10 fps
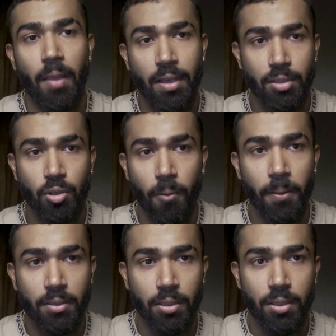as the
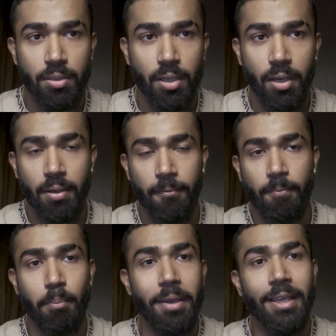topic suggested,
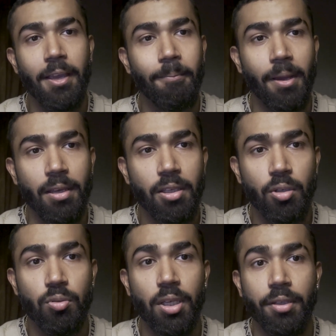making money
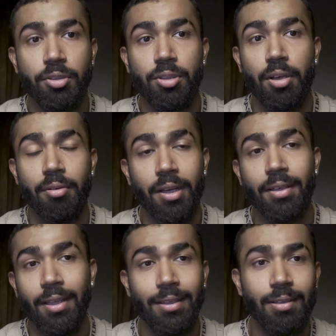using
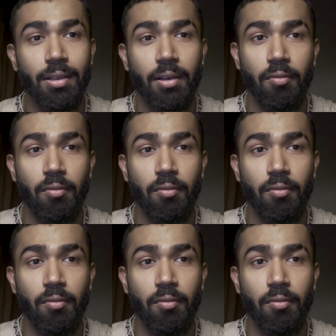generating